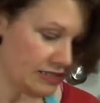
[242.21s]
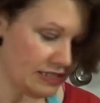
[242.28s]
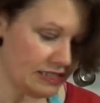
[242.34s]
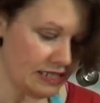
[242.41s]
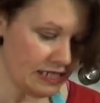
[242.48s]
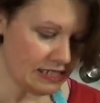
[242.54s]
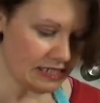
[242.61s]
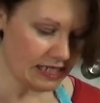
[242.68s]

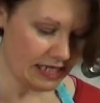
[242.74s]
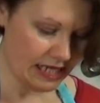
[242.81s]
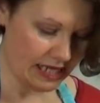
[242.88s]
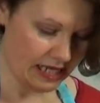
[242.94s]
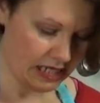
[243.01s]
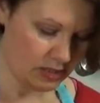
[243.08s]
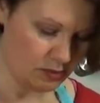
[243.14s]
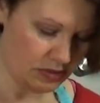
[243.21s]
season the
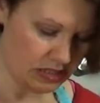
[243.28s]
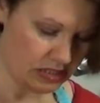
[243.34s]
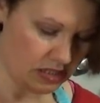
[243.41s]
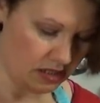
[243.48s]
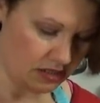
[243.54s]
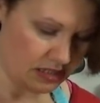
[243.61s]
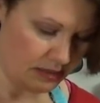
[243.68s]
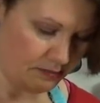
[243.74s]
eggs with
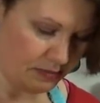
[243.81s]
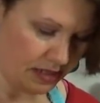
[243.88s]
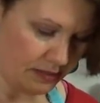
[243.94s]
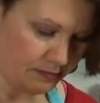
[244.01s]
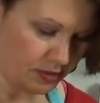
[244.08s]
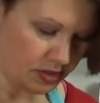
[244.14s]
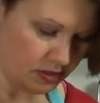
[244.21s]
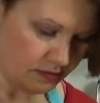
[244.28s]
salt and
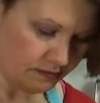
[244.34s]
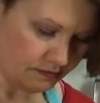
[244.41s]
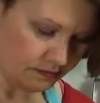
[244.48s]
pepper.